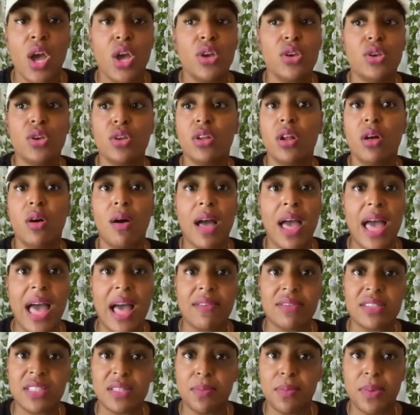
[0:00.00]
You don't
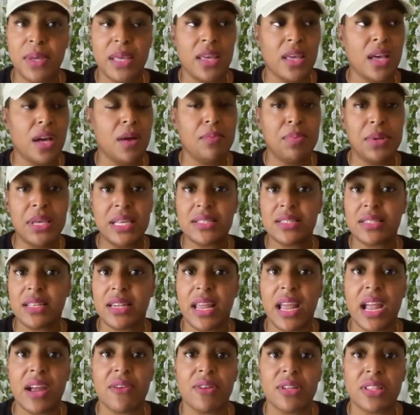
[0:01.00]
have to be a beast
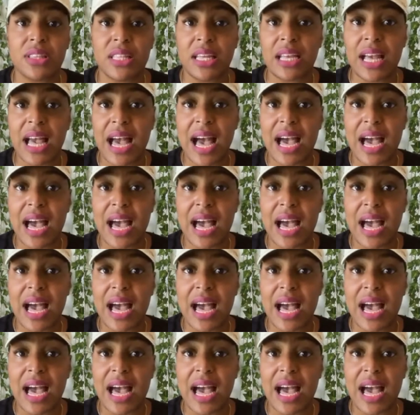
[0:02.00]
in everything.